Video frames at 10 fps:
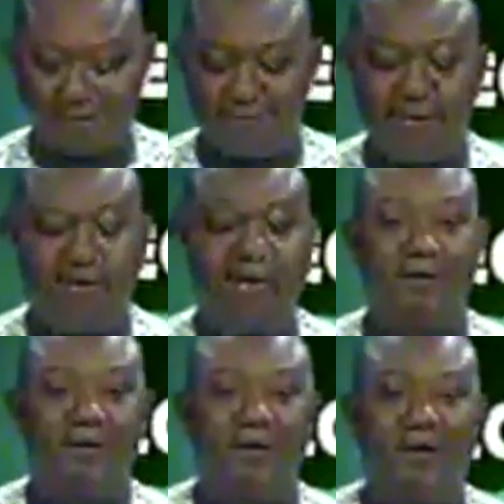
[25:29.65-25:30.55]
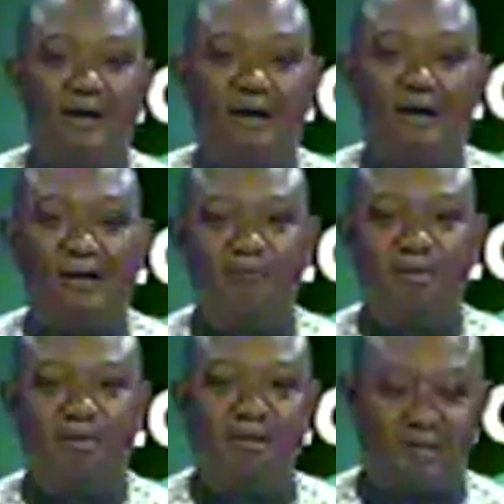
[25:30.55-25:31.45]
when the
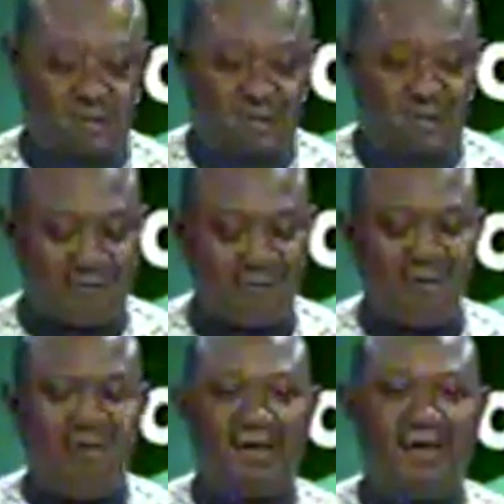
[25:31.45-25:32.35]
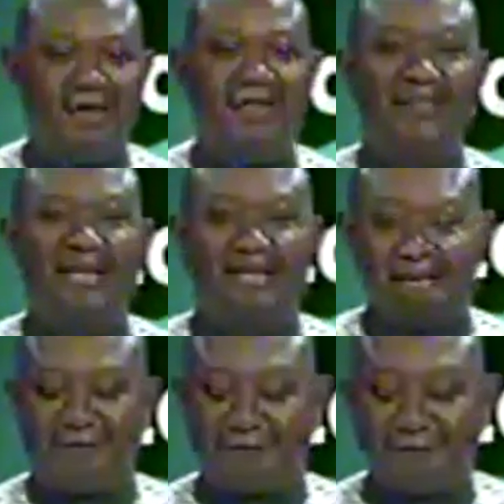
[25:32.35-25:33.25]
police will be the
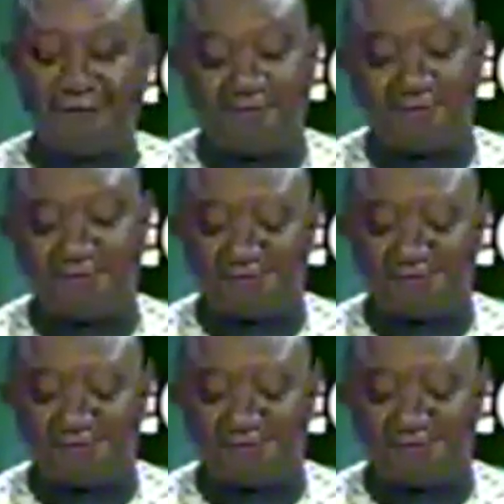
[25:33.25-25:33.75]
darling of all.